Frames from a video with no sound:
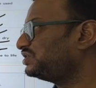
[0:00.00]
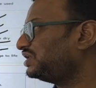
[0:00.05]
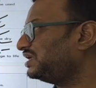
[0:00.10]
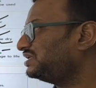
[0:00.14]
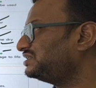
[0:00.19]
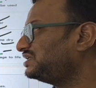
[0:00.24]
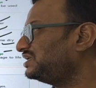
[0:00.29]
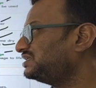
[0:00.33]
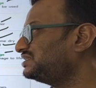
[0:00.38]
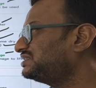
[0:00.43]

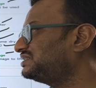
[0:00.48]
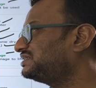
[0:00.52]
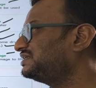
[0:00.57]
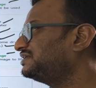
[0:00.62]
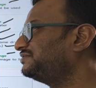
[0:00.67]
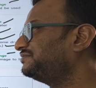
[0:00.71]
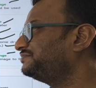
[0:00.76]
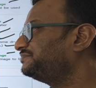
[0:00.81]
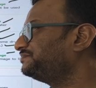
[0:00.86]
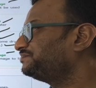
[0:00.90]

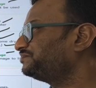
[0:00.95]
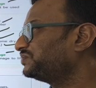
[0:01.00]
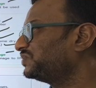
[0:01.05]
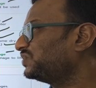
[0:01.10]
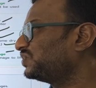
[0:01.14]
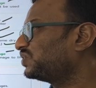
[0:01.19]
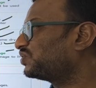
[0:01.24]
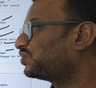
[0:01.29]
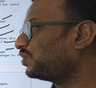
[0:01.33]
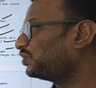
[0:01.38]
changes,
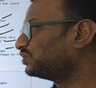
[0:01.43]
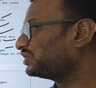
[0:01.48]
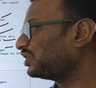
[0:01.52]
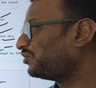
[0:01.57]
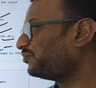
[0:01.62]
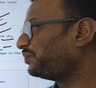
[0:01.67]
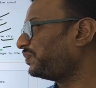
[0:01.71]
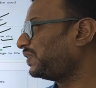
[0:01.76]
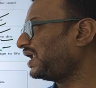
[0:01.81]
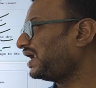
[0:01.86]
growth
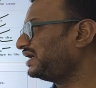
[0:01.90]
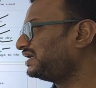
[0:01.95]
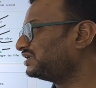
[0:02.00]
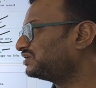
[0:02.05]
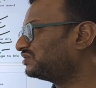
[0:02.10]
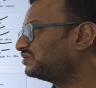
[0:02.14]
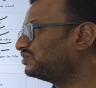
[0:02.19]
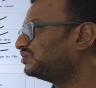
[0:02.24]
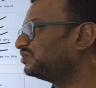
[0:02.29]
of plant